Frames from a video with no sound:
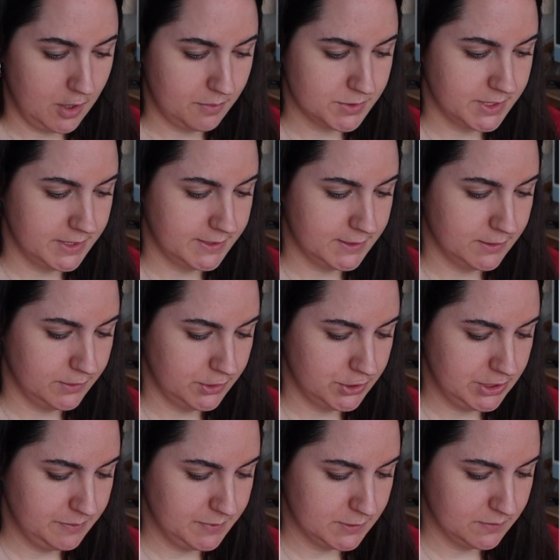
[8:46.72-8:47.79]
options. So the
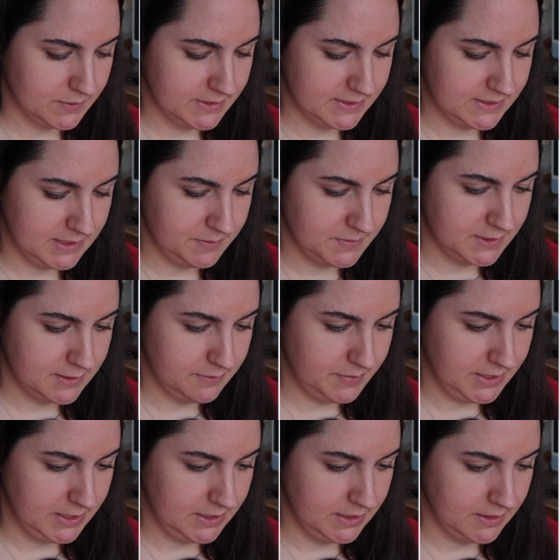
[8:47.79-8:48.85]
cheapest one seems to
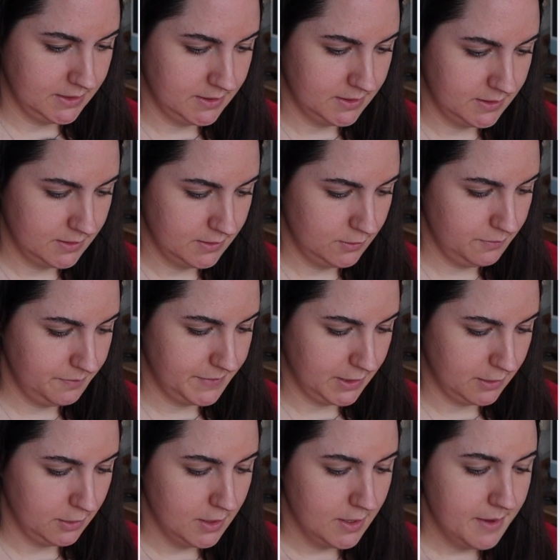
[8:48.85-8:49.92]
be, oh,
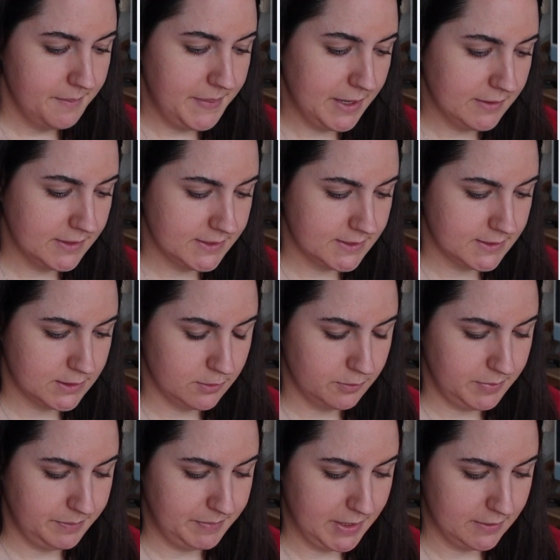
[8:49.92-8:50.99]
there, Paris. So
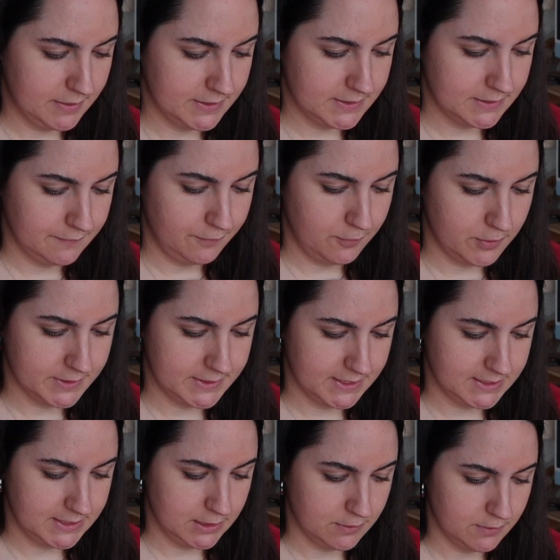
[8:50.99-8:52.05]
it'd be Paris for
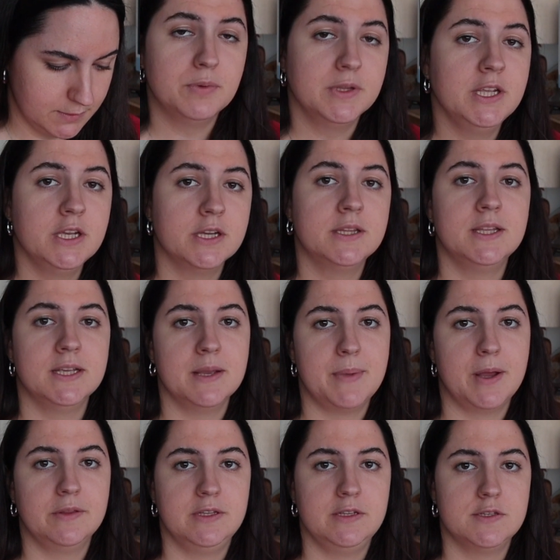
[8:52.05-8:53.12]
60 euros. The really good thing
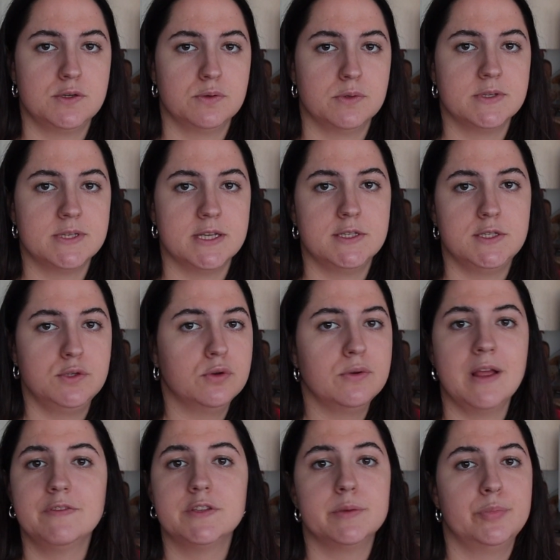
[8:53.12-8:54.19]
about these tools is you
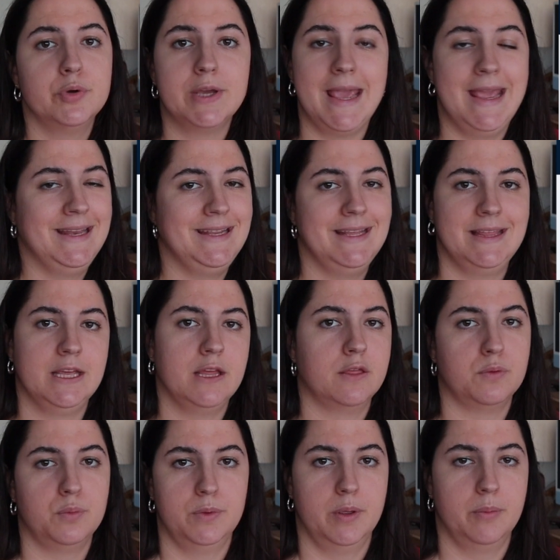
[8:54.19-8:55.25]
don't have to book anything
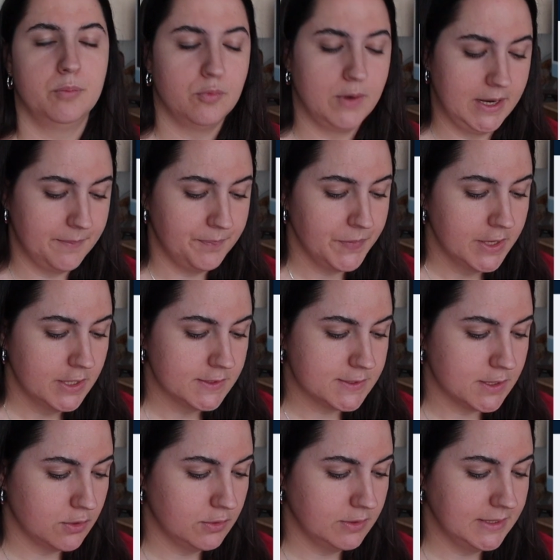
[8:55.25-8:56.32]
through them, right?
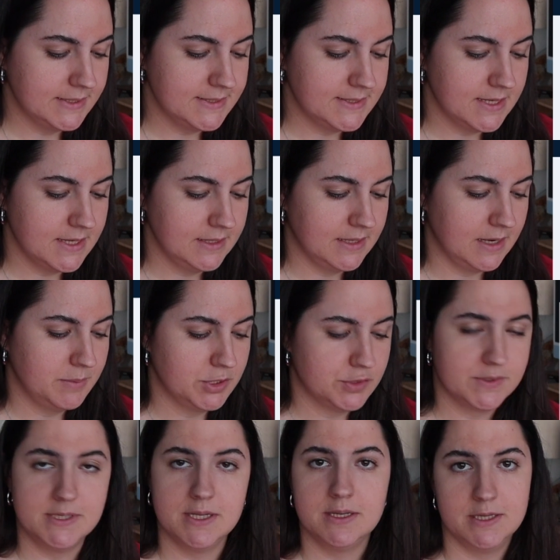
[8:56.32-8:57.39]
So let's say that I'm
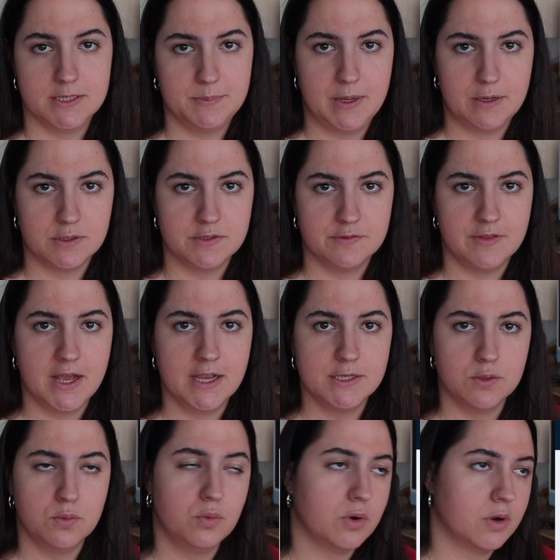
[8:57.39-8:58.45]
interested in this Paris
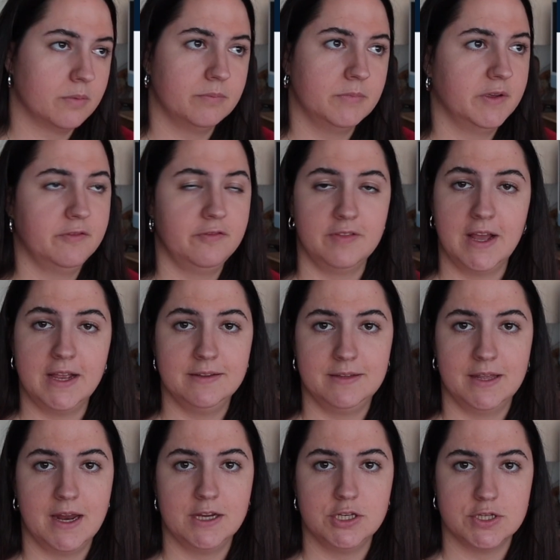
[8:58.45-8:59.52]
flight or the flight
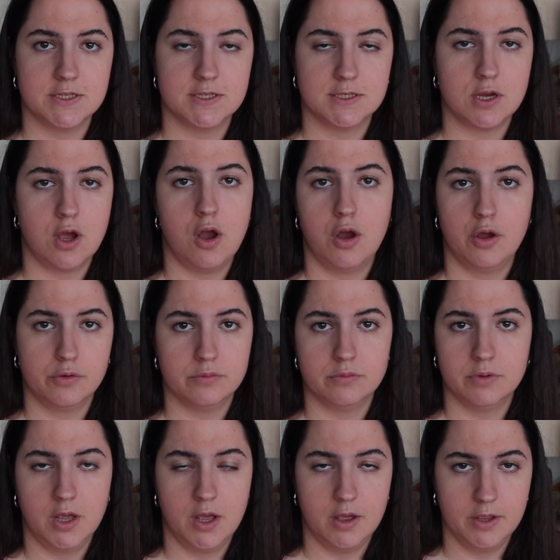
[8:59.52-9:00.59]
that I just saw
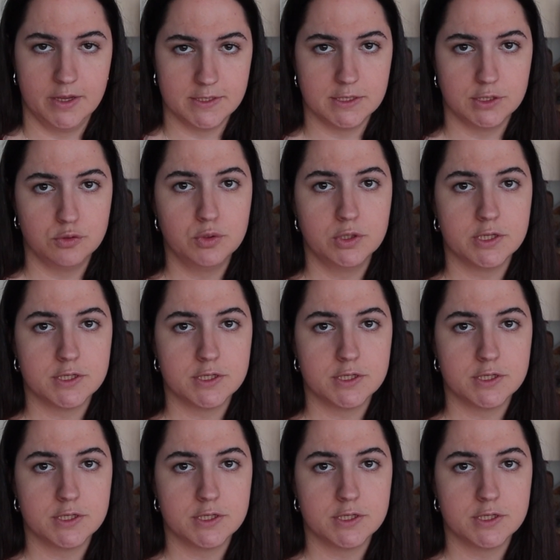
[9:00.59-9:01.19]
on Google